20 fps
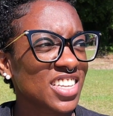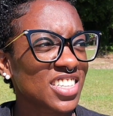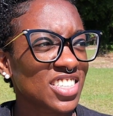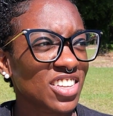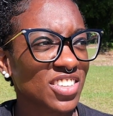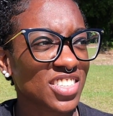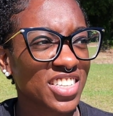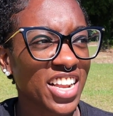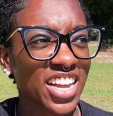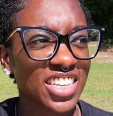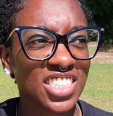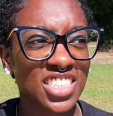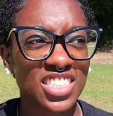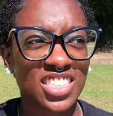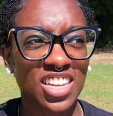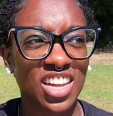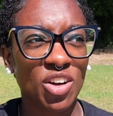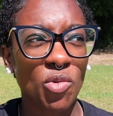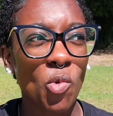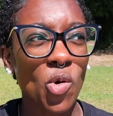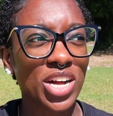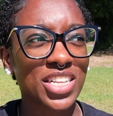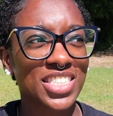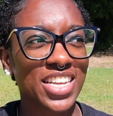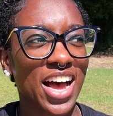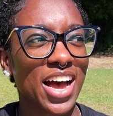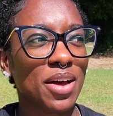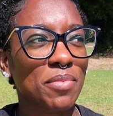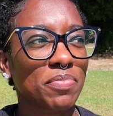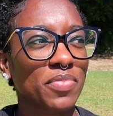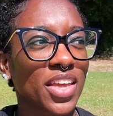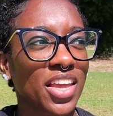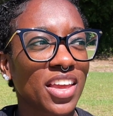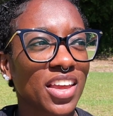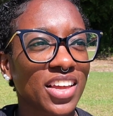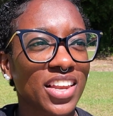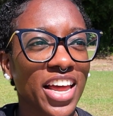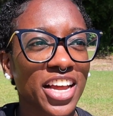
So it's not just a one-time thing.